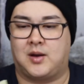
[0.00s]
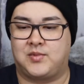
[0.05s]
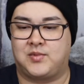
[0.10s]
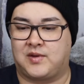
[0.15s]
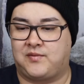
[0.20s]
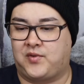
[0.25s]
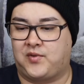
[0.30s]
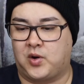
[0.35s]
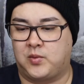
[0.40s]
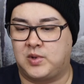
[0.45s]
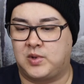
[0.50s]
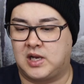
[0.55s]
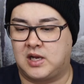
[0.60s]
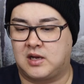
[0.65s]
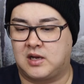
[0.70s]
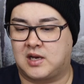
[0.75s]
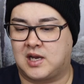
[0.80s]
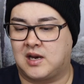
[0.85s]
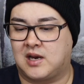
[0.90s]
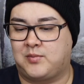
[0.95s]
the formula,
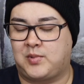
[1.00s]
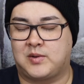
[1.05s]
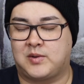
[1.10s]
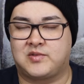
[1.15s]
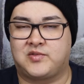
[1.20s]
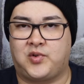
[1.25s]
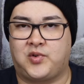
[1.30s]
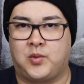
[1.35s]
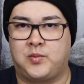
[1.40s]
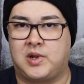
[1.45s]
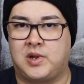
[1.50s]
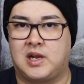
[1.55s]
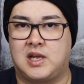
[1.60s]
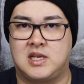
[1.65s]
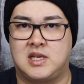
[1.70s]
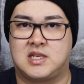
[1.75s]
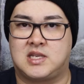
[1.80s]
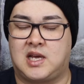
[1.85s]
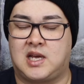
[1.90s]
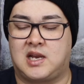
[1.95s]
Colour Pop's formula is
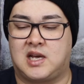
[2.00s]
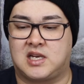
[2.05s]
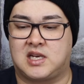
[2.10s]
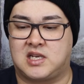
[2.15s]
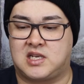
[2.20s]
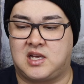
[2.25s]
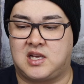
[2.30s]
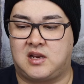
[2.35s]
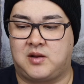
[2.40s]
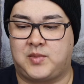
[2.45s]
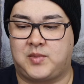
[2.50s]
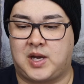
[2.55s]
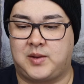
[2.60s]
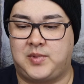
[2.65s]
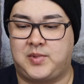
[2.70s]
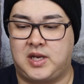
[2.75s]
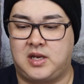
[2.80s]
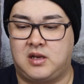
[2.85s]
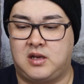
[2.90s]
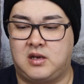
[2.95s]
10 out of 10 in my
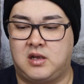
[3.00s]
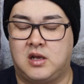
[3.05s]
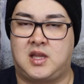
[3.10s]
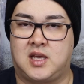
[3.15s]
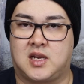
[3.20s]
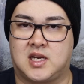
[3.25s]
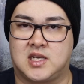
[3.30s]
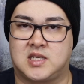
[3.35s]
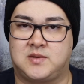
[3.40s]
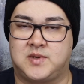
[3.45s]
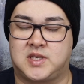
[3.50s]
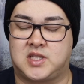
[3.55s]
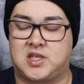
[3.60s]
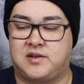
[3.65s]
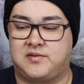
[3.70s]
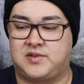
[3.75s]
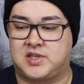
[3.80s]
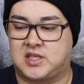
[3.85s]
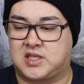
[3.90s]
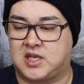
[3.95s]
opinion. Their customer
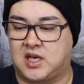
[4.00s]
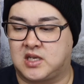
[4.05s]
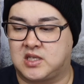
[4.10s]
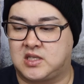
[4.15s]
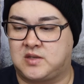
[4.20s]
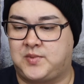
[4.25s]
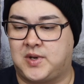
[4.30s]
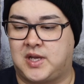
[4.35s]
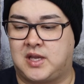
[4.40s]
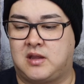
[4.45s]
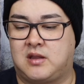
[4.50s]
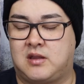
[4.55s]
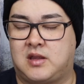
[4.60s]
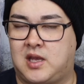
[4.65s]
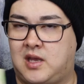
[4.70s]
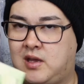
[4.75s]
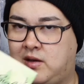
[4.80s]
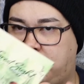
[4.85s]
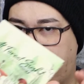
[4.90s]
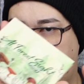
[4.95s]
service sucks, but
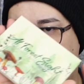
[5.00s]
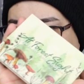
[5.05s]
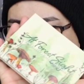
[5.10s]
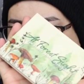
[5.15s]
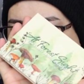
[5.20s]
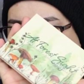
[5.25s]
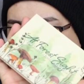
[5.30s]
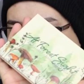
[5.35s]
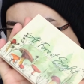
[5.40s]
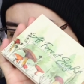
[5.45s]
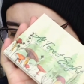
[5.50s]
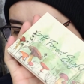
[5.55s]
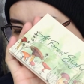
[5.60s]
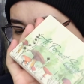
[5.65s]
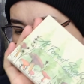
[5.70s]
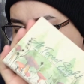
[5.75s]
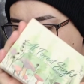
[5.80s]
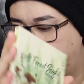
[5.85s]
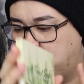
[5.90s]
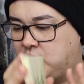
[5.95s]
their formula
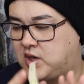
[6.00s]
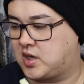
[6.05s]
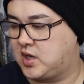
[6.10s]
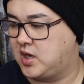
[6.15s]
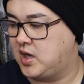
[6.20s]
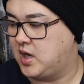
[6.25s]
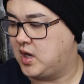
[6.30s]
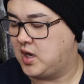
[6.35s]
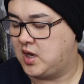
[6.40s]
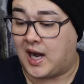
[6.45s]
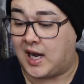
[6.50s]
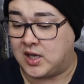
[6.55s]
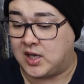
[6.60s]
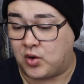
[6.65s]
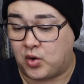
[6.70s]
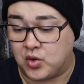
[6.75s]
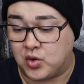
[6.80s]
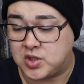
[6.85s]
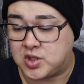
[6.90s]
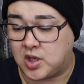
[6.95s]
does work. I
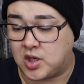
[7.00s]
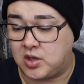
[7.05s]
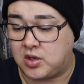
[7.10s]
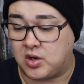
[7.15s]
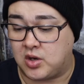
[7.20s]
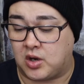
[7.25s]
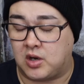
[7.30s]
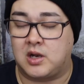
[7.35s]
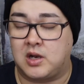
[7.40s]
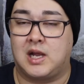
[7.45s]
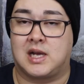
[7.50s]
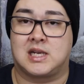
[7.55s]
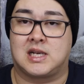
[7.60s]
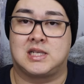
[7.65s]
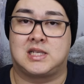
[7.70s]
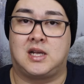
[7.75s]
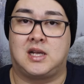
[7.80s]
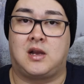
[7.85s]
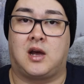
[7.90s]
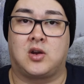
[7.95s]
also got, like I
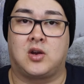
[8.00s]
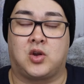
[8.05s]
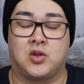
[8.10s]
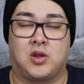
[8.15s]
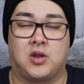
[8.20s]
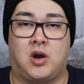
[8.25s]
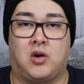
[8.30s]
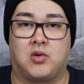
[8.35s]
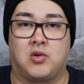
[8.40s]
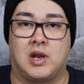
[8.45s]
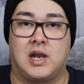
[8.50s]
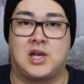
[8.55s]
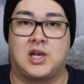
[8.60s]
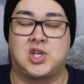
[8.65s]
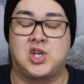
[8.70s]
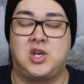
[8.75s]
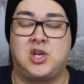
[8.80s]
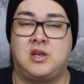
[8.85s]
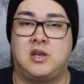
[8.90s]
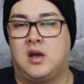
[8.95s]
said, I got the whole
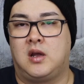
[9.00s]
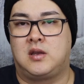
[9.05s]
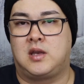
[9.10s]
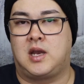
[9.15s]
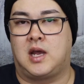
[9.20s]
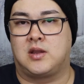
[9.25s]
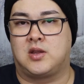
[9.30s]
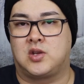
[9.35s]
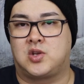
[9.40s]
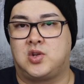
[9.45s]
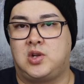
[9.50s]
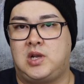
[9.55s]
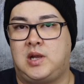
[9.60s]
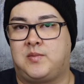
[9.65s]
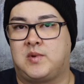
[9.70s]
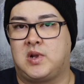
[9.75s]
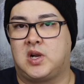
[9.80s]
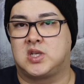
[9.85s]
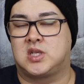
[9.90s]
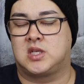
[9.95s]
collection. Now, the two lip
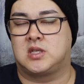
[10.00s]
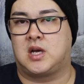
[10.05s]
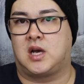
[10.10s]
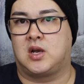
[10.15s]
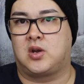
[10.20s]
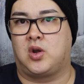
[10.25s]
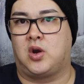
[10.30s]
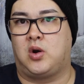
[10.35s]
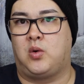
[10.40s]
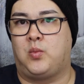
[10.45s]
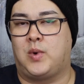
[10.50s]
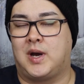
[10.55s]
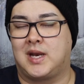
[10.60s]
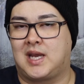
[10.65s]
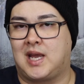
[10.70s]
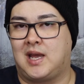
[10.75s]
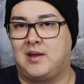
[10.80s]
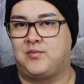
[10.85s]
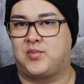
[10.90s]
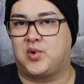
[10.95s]
glosses I got, one
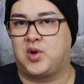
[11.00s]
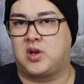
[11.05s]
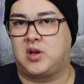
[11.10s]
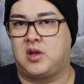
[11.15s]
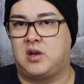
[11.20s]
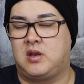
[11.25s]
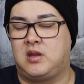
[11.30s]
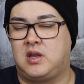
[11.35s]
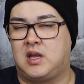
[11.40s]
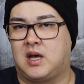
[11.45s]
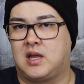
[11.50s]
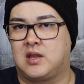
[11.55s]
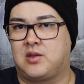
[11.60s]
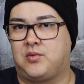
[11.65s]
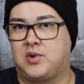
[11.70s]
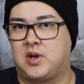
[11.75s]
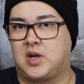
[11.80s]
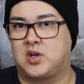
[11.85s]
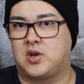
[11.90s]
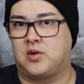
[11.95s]
came broken, the other one
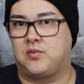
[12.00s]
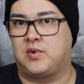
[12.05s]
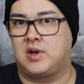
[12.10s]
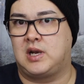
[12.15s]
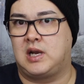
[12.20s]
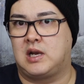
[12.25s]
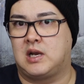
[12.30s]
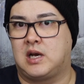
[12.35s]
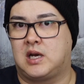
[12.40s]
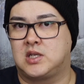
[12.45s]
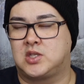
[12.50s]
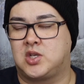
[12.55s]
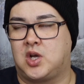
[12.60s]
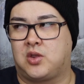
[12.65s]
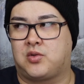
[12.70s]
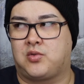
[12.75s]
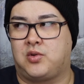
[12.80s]
I don't really like, so I threw